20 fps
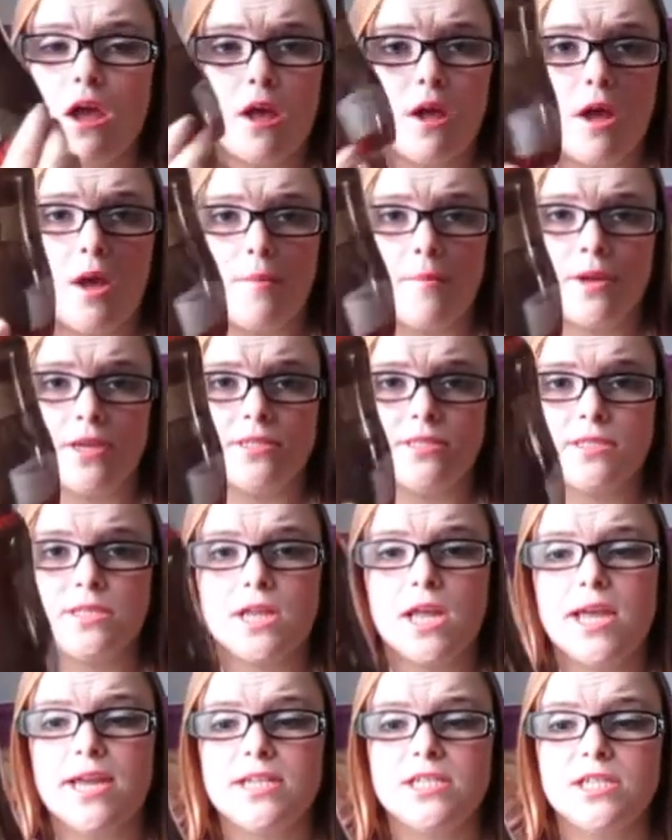It's amazing.
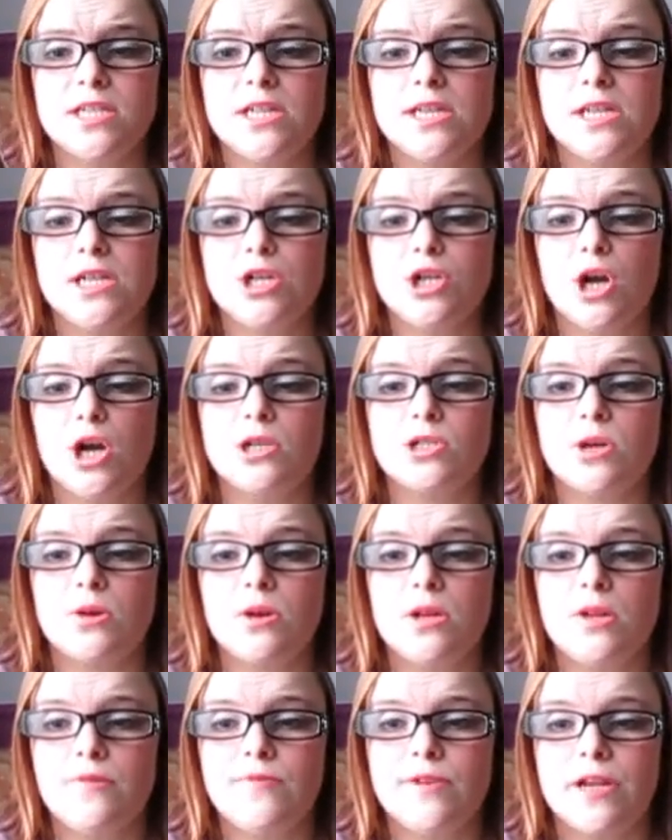I don't
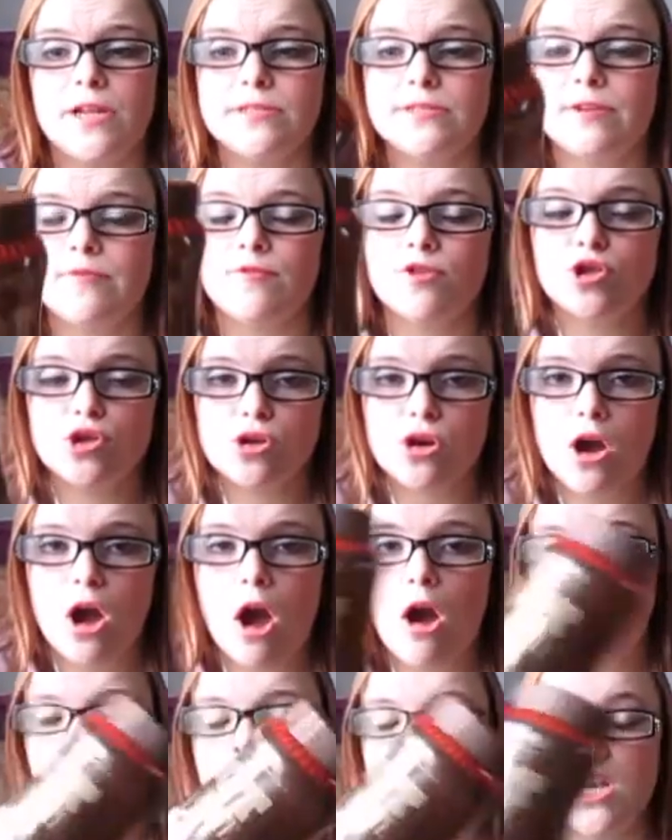even have to have
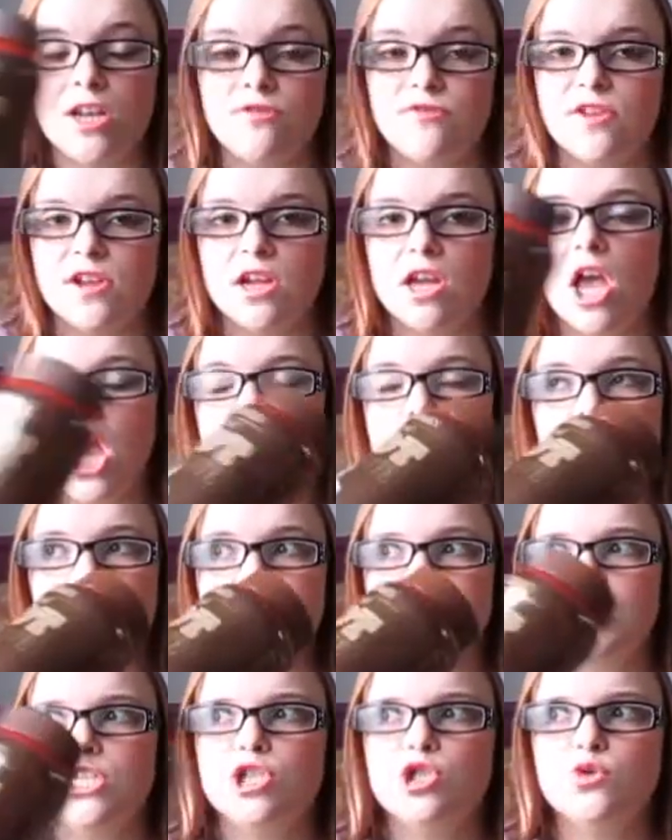sugar or anything
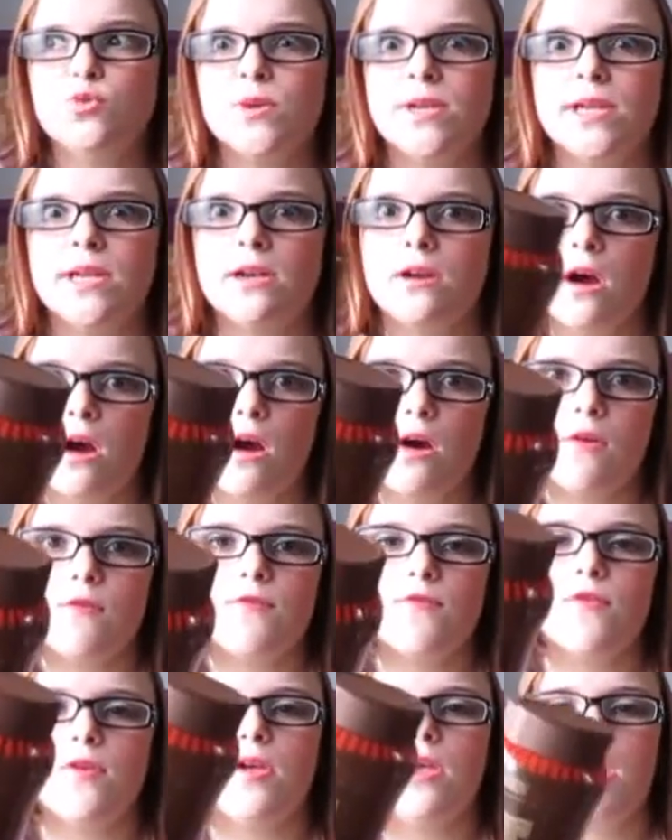because it's sweet enough
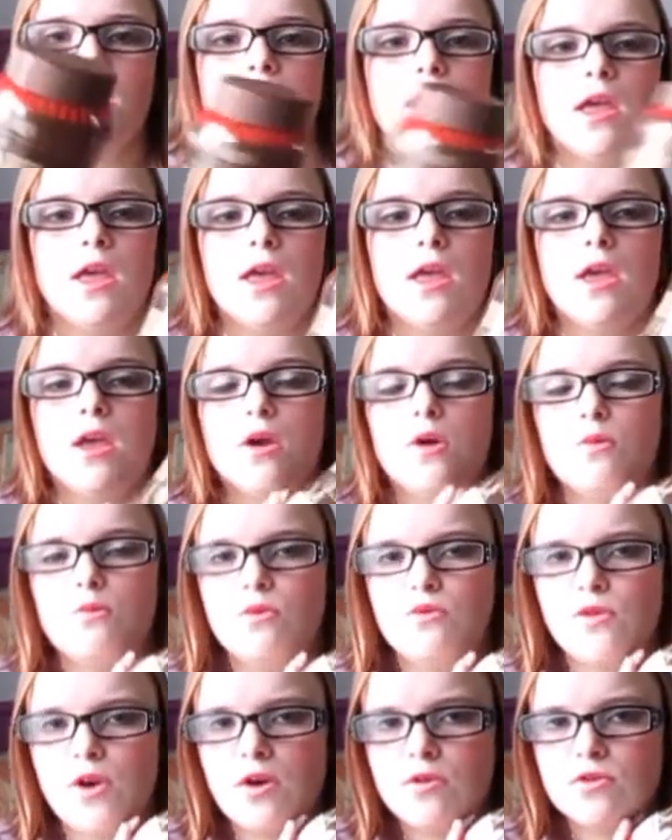
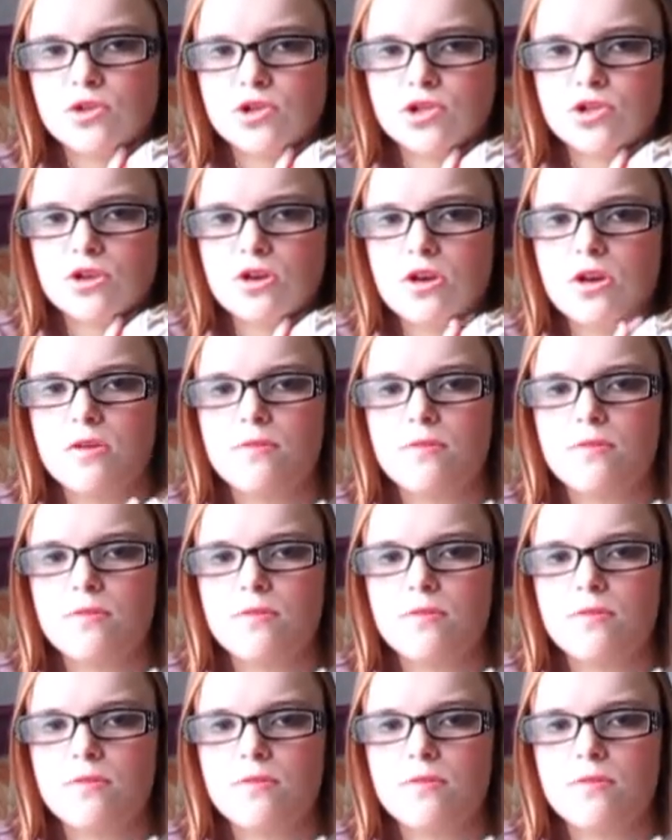without the sugar.